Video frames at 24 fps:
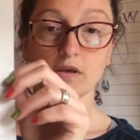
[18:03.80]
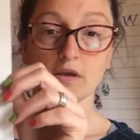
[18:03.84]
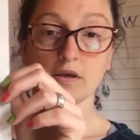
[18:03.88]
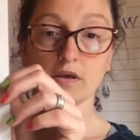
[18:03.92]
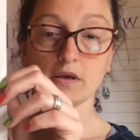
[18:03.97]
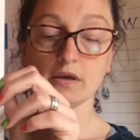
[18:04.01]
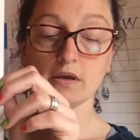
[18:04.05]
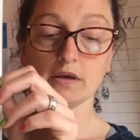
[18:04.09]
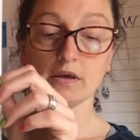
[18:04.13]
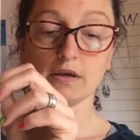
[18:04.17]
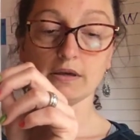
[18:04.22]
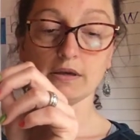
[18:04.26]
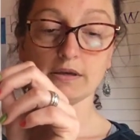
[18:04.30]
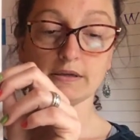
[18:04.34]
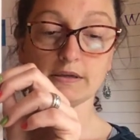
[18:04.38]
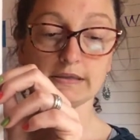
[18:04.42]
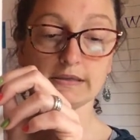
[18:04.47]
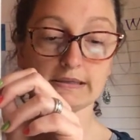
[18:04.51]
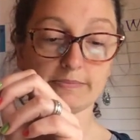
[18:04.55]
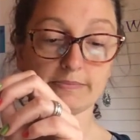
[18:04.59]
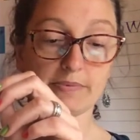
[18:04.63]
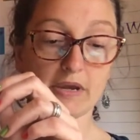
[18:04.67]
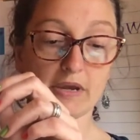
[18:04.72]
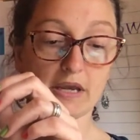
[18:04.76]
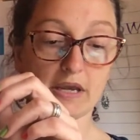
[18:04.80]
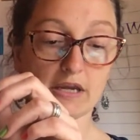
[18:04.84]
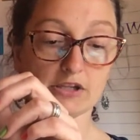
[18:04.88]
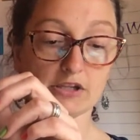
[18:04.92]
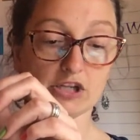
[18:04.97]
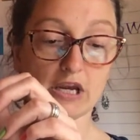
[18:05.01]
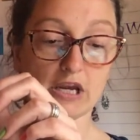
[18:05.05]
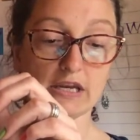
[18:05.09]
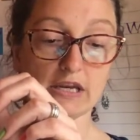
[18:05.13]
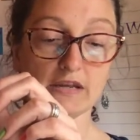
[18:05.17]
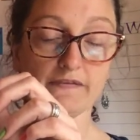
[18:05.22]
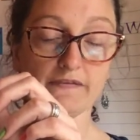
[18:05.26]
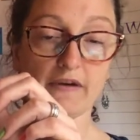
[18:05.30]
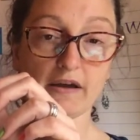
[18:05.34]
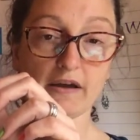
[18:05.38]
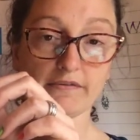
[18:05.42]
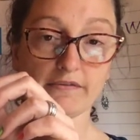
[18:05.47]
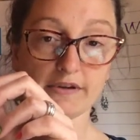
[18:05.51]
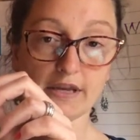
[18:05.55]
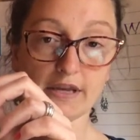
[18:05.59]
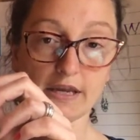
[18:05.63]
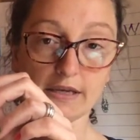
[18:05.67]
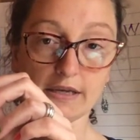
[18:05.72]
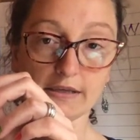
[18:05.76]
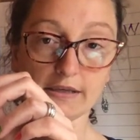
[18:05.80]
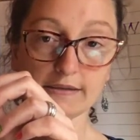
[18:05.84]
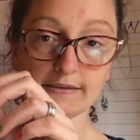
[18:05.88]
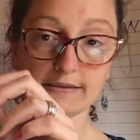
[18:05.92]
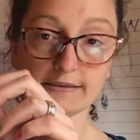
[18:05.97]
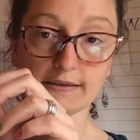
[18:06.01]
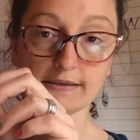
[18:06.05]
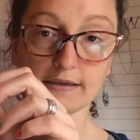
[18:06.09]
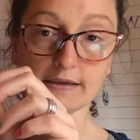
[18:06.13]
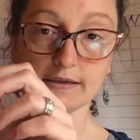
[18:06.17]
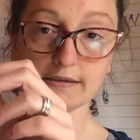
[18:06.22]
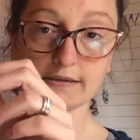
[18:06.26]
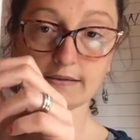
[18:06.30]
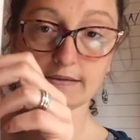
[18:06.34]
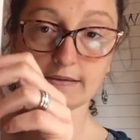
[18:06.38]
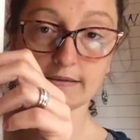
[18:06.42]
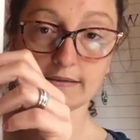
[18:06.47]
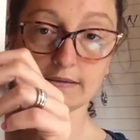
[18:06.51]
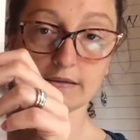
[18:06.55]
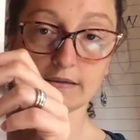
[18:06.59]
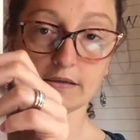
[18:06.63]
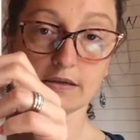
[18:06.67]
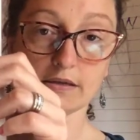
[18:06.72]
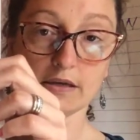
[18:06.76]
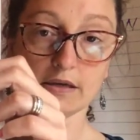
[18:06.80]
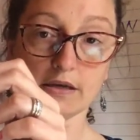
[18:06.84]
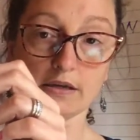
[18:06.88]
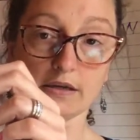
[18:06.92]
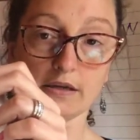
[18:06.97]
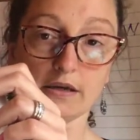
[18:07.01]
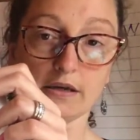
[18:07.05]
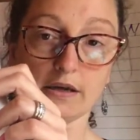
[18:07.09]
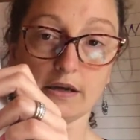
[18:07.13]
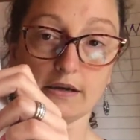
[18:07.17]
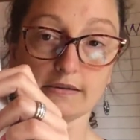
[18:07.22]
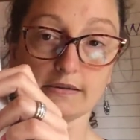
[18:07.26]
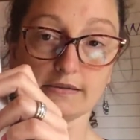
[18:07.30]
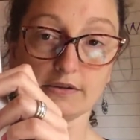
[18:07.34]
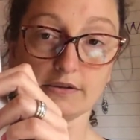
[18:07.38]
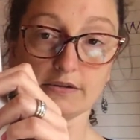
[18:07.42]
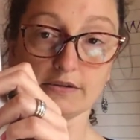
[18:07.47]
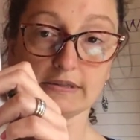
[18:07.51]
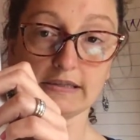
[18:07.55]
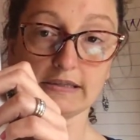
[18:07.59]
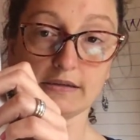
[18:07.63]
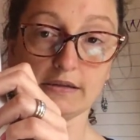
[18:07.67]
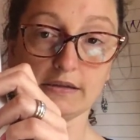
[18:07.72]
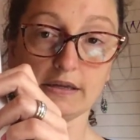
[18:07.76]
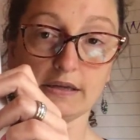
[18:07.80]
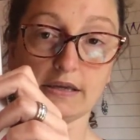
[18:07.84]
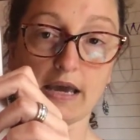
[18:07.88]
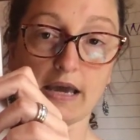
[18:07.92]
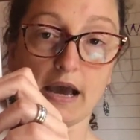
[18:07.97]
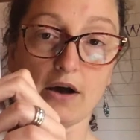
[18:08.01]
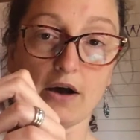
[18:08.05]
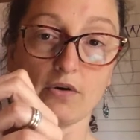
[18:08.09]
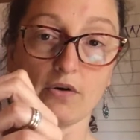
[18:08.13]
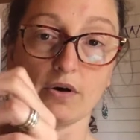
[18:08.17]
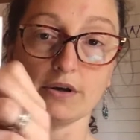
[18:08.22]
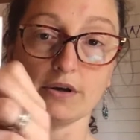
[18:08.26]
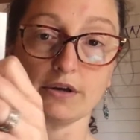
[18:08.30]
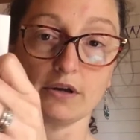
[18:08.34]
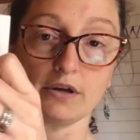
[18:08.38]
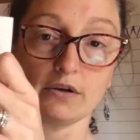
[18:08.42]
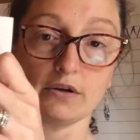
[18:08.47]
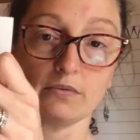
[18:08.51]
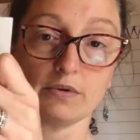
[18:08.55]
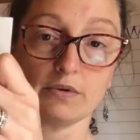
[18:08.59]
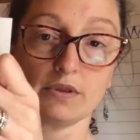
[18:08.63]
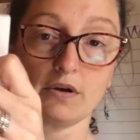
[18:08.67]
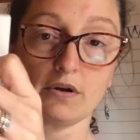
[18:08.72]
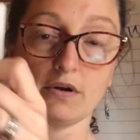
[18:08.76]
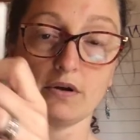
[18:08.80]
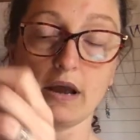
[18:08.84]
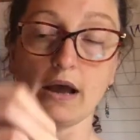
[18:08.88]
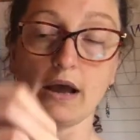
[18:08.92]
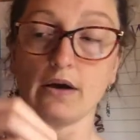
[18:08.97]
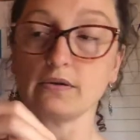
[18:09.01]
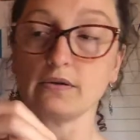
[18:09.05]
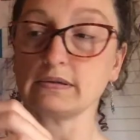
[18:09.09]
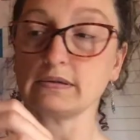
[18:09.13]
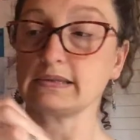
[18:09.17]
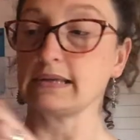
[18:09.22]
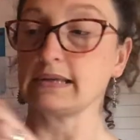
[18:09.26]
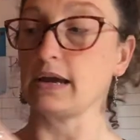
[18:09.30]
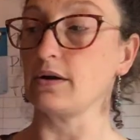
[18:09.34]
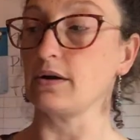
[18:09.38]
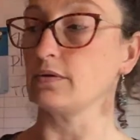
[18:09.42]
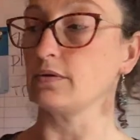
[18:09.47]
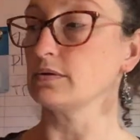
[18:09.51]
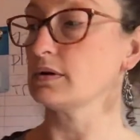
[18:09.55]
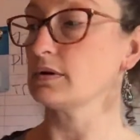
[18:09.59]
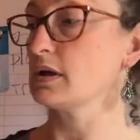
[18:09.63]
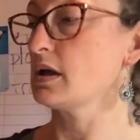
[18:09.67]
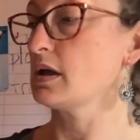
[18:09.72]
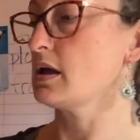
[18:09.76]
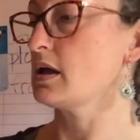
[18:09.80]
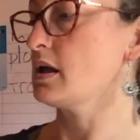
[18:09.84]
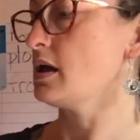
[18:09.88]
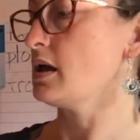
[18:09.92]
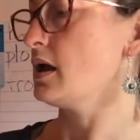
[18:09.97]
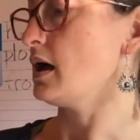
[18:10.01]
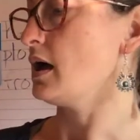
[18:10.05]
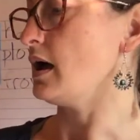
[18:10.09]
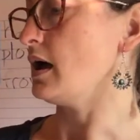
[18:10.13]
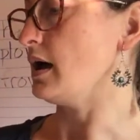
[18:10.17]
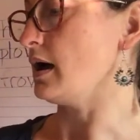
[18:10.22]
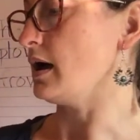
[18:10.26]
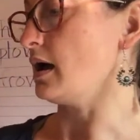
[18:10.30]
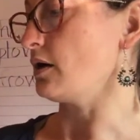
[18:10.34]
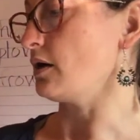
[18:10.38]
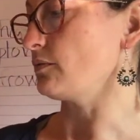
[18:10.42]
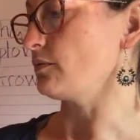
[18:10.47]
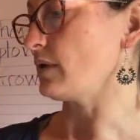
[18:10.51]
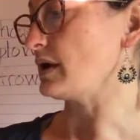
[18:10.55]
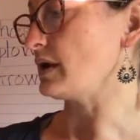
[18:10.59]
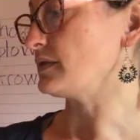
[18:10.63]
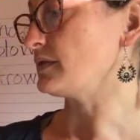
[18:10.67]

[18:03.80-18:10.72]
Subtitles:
It is page 85 and 86, and it has our silly cow on here with our owl sound. Write the